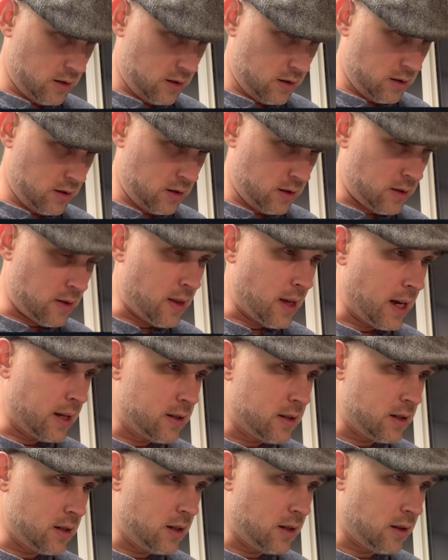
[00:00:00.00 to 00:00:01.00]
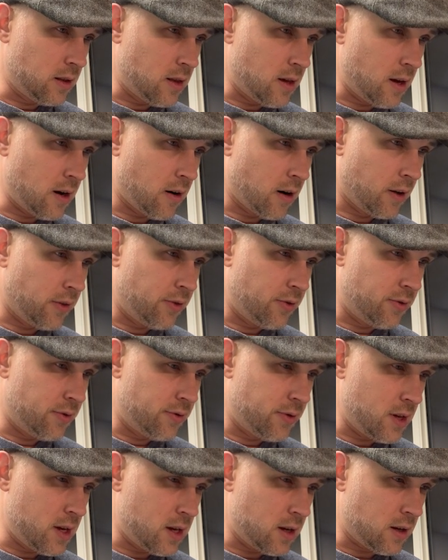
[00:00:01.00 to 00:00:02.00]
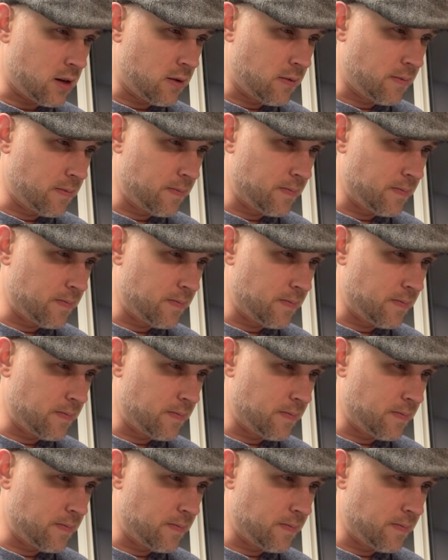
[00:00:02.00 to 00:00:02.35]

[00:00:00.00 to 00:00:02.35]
and that's it there. I think